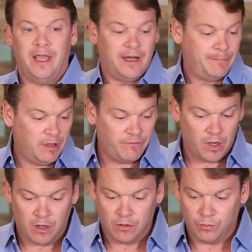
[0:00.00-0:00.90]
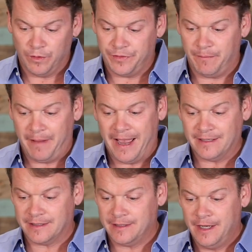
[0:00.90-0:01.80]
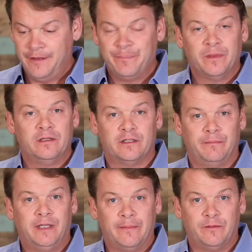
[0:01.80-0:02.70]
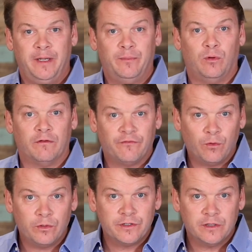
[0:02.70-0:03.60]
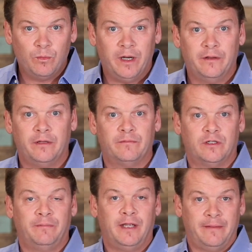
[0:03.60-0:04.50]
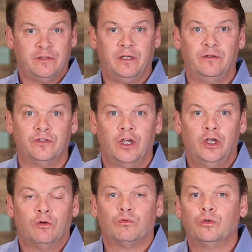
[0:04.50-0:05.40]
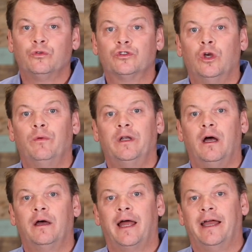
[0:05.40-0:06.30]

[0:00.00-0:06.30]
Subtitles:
And above all, with the masks, sometimes people are forced to wear them, sometimes there's rules going on.